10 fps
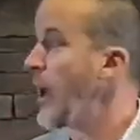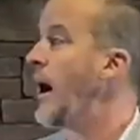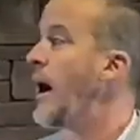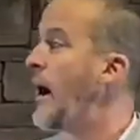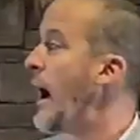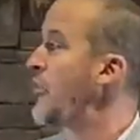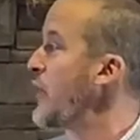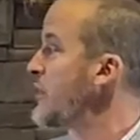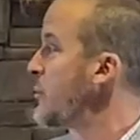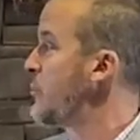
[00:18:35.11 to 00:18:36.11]
Uh, I
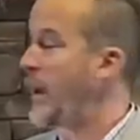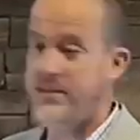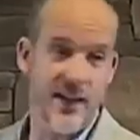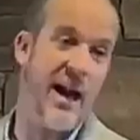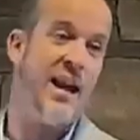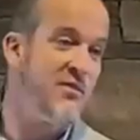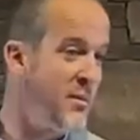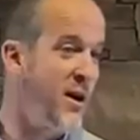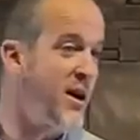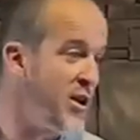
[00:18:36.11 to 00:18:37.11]
think the best kind of
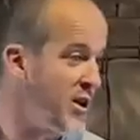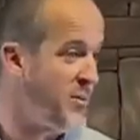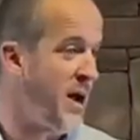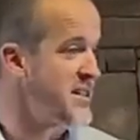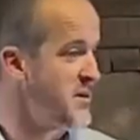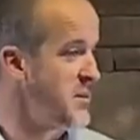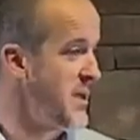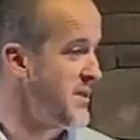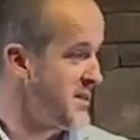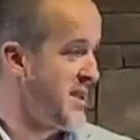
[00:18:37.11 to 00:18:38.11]
American you could possibly
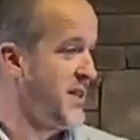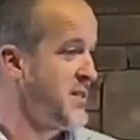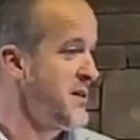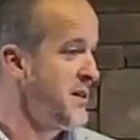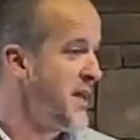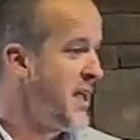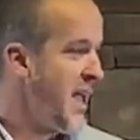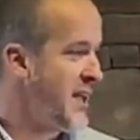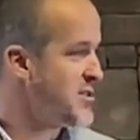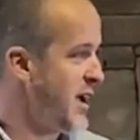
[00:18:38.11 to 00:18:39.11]
be is a Texan.
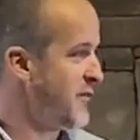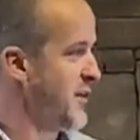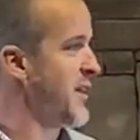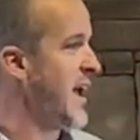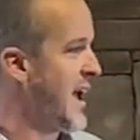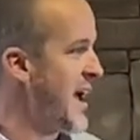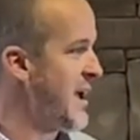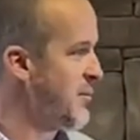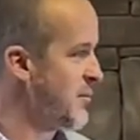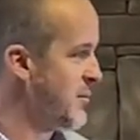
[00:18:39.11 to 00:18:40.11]
And so I feel like I
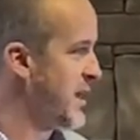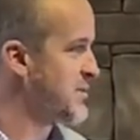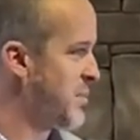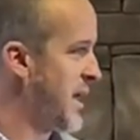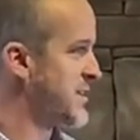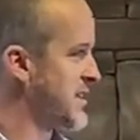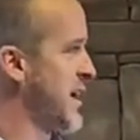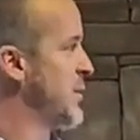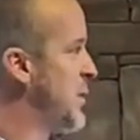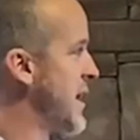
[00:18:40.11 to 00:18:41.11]
am as blessed as I
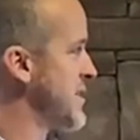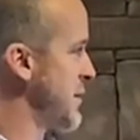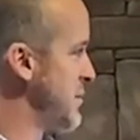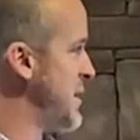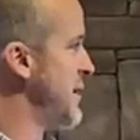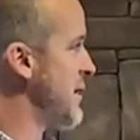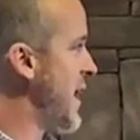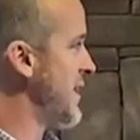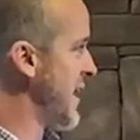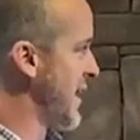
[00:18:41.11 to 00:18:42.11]
could possibly be,
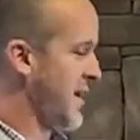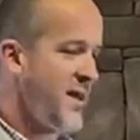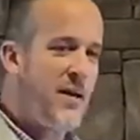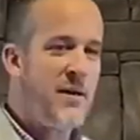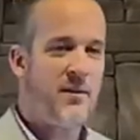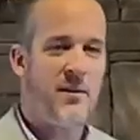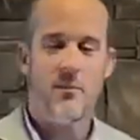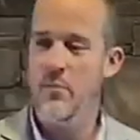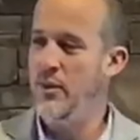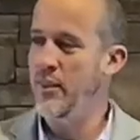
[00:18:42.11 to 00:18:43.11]
right? Like,
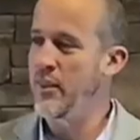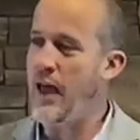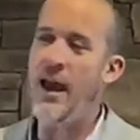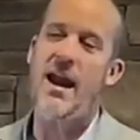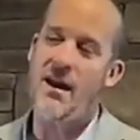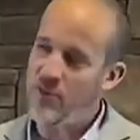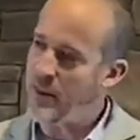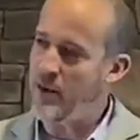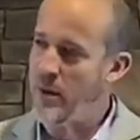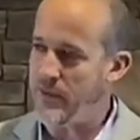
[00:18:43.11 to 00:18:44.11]
but not
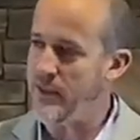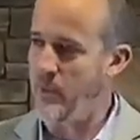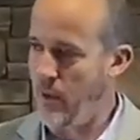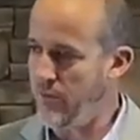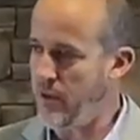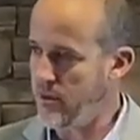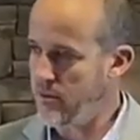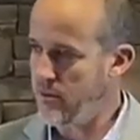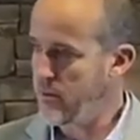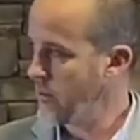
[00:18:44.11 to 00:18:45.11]
everything about that's perfect.
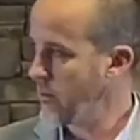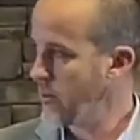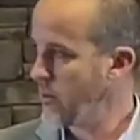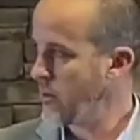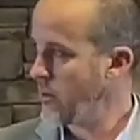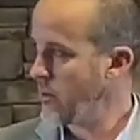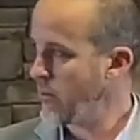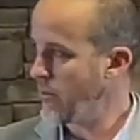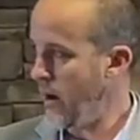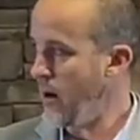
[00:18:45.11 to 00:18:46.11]

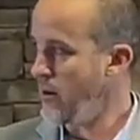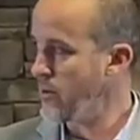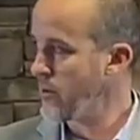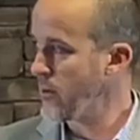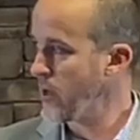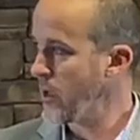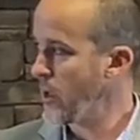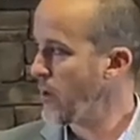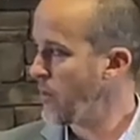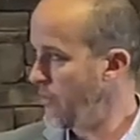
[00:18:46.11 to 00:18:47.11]
Fair?
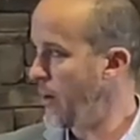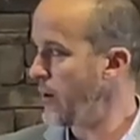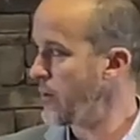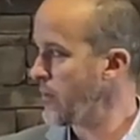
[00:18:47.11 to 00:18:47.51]
Fair.